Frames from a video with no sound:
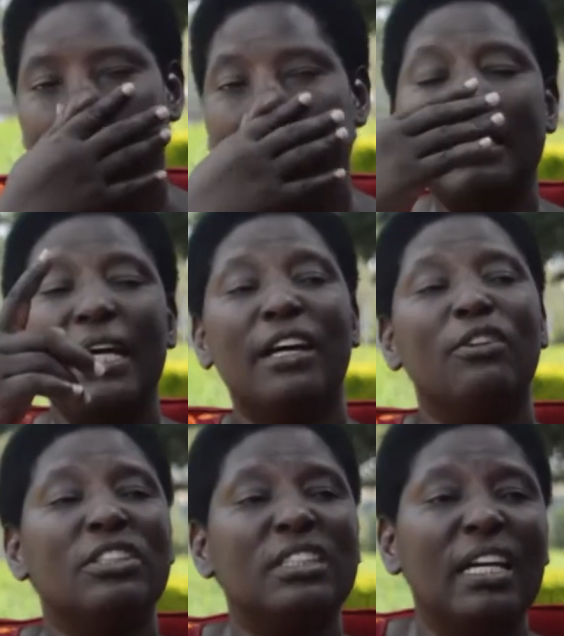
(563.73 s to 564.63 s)
that are
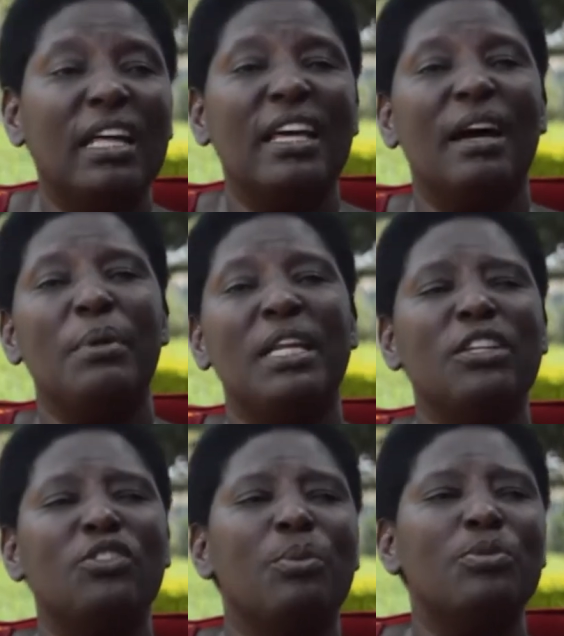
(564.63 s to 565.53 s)
not here. There are many
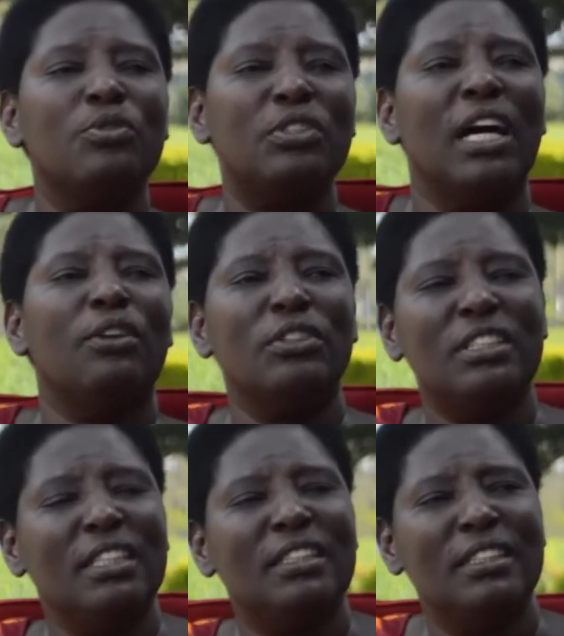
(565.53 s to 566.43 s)
jobs which are
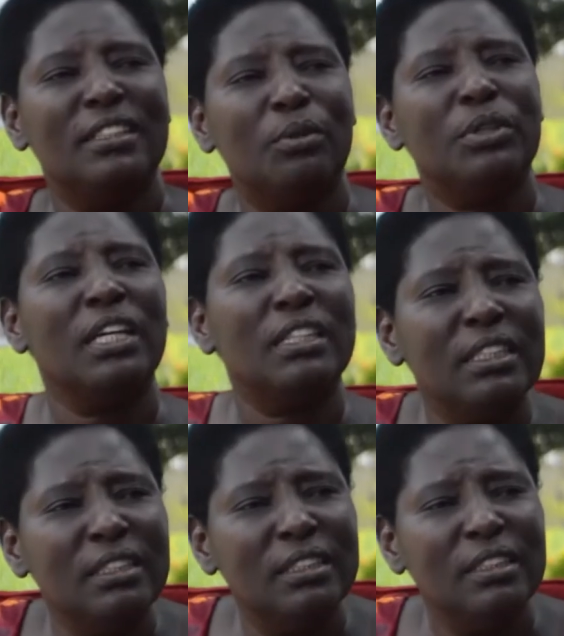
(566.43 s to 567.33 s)
not yet
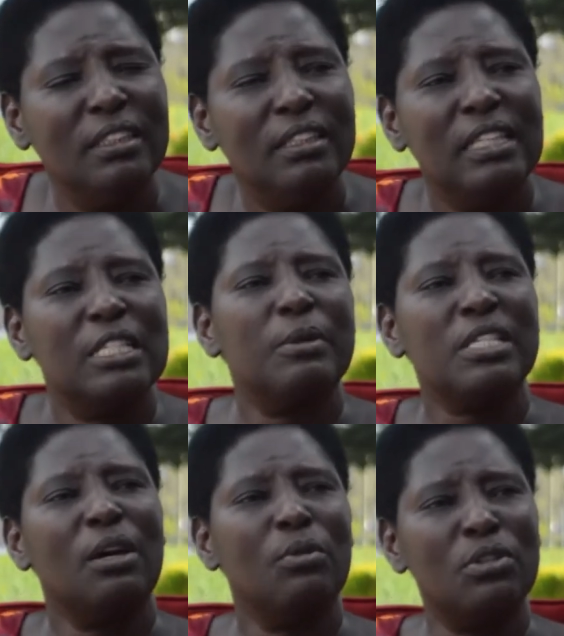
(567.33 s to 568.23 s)
created,
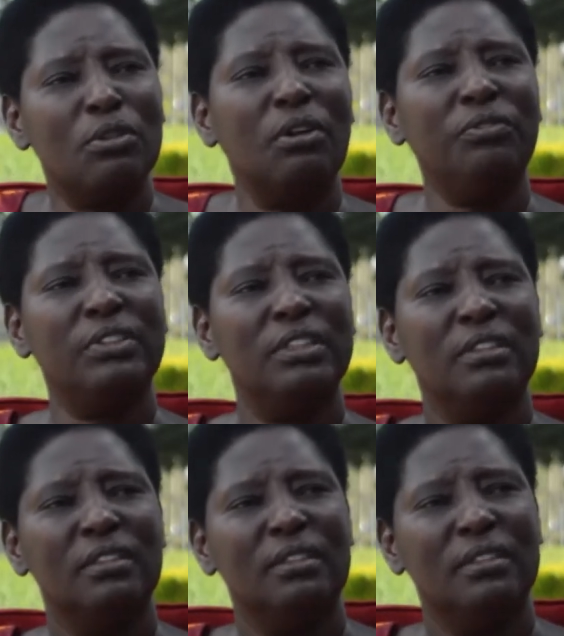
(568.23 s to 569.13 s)
especially with COVID.
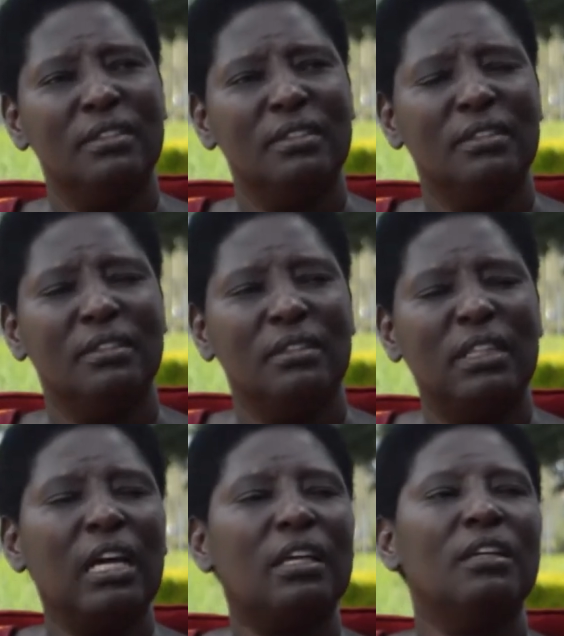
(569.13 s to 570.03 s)

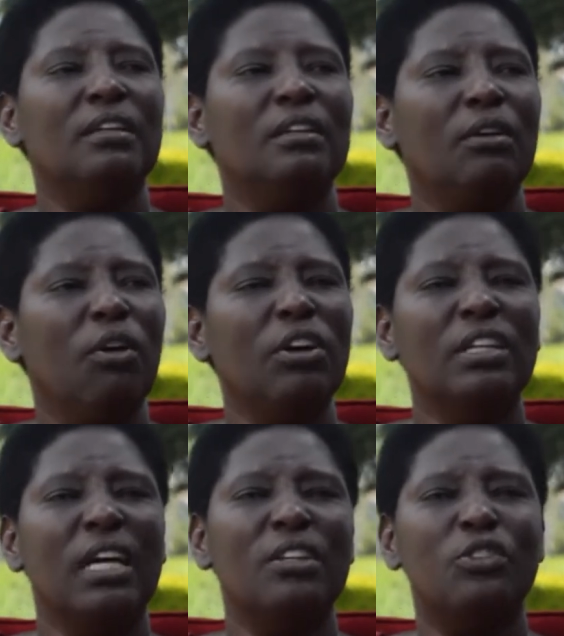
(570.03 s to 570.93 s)
Like
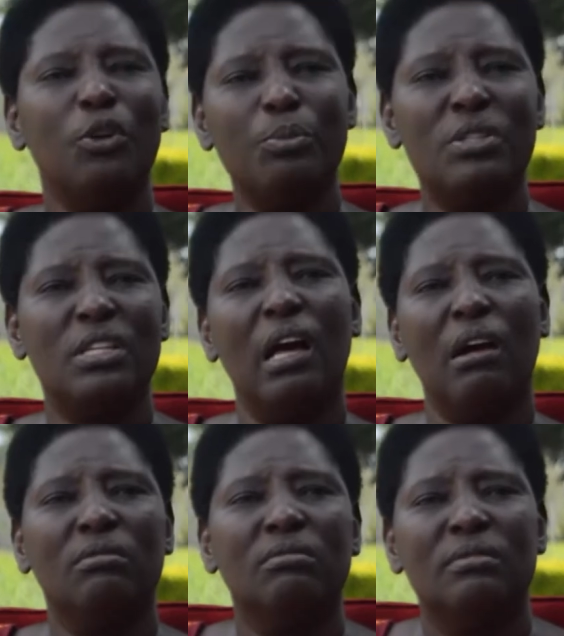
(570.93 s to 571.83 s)
online jobs now.
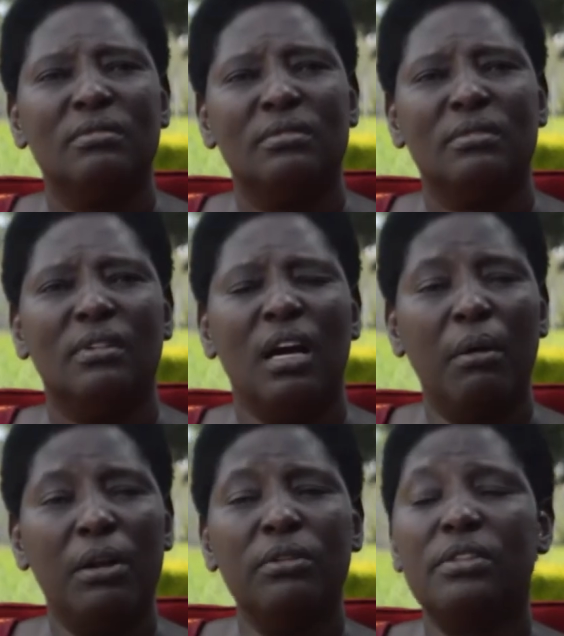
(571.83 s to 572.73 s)

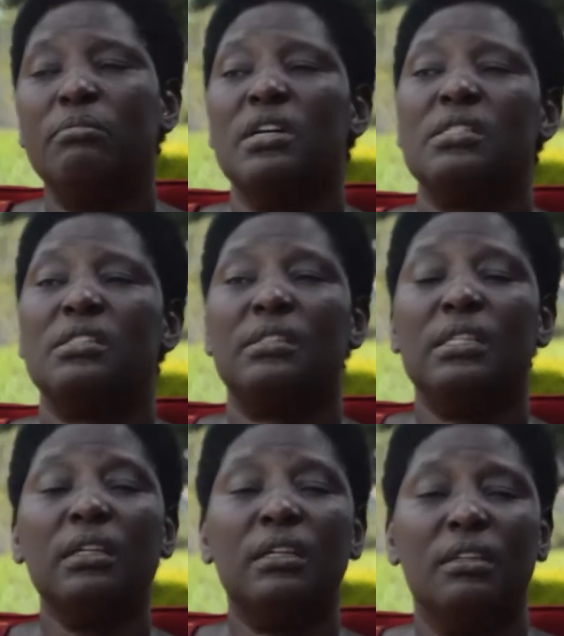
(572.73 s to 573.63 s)
Our youth must
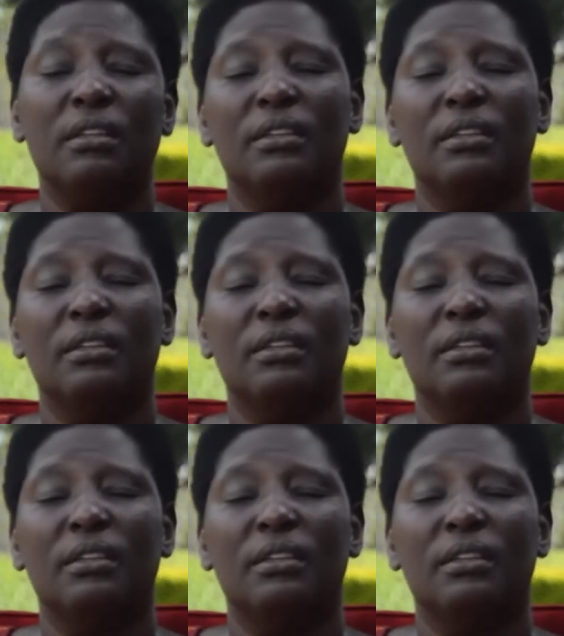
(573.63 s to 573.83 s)
think